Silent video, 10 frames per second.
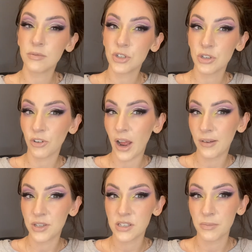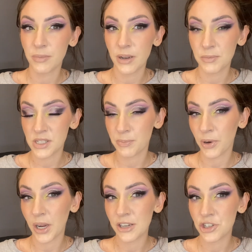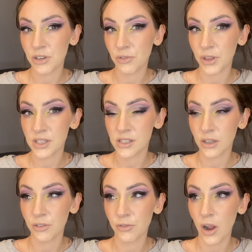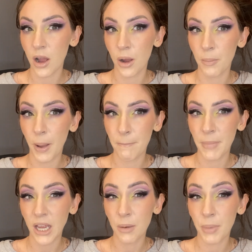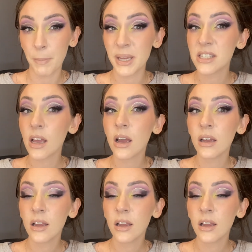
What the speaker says: derived some inspiration for this look from Makeup by Missa.